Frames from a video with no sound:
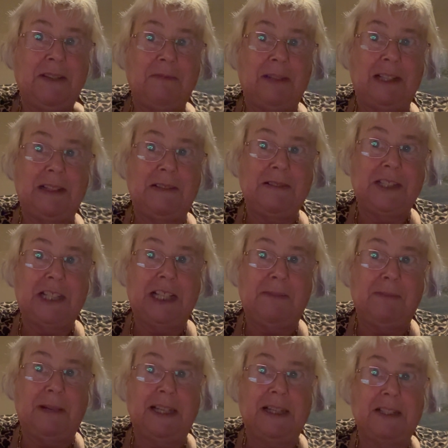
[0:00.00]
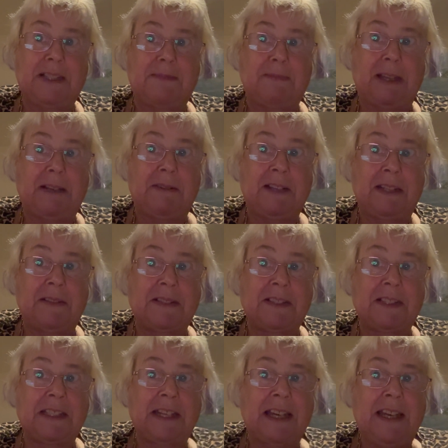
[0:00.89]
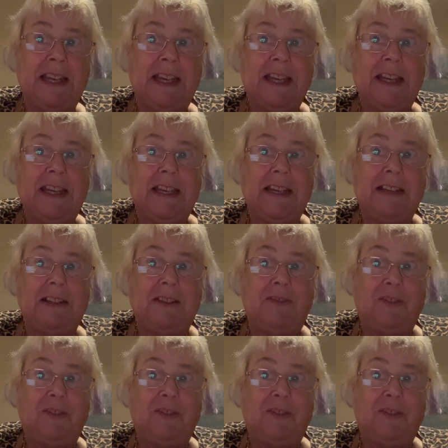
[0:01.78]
Well, I'll tell you my experience. The